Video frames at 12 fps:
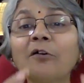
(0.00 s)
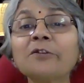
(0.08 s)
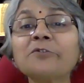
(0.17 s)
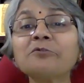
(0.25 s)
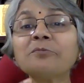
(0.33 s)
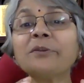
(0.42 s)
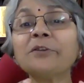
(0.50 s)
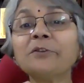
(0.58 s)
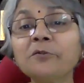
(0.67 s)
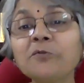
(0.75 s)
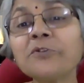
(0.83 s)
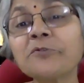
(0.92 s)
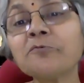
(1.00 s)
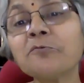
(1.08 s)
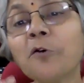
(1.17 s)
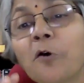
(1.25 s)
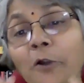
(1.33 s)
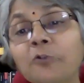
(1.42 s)
also be used to
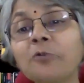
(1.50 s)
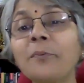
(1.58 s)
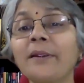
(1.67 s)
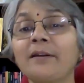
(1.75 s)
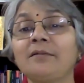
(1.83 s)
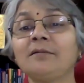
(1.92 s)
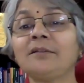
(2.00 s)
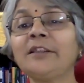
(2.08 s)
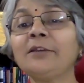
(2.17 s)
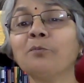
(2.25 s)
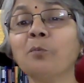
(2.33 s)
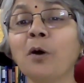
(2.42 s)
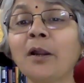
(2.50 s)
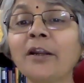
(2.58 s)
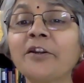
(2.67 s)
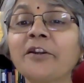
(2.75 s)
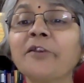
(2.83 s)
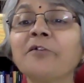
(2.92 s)
automate the
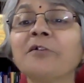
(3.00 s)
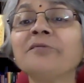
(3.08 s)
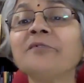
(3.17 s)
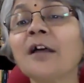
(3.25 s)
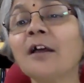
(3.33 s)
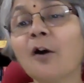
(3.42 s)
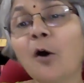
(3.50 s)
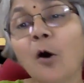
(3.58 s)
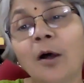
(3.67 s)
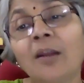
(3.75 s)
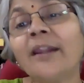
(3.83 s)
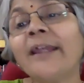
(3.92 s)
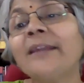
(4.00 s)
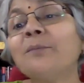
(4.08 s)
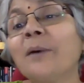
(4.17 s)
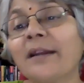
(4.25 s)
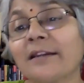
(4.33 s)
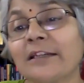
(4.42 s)
monitoring of online
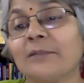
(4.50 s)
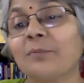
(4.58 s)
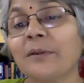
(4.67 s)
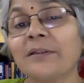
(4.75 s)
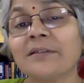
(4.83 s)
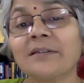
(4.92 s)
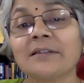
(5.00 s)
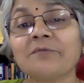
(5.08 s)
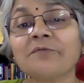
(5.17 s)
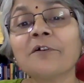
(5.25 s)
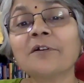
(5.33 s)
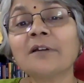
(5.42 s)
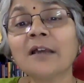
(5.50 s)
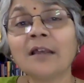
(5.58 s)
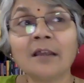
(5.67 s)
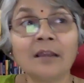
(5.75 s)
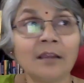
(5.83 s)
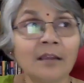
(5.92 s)
marketplaces
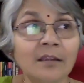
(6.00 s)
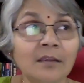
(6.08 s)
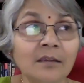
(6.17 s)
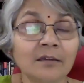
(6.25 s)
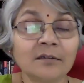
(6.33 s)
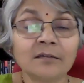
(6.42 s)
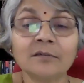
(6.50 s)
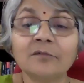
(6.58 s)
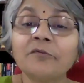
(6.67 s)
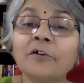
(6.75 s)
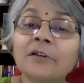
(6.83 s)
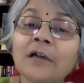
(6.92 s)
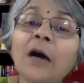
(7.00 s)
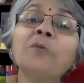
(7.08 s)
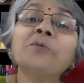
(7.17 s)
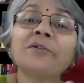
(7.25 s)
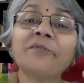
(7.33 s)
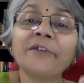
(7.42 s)
uh, for
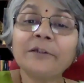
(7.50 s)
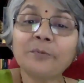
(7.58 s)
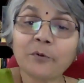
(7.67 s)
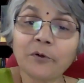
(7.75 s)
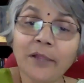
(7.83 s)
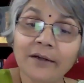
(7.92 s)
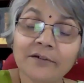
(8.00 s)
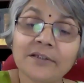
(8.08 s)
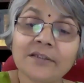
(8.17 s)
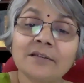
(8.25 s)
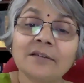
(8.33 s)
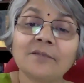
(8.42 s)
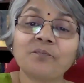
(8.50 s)
counterfeit products.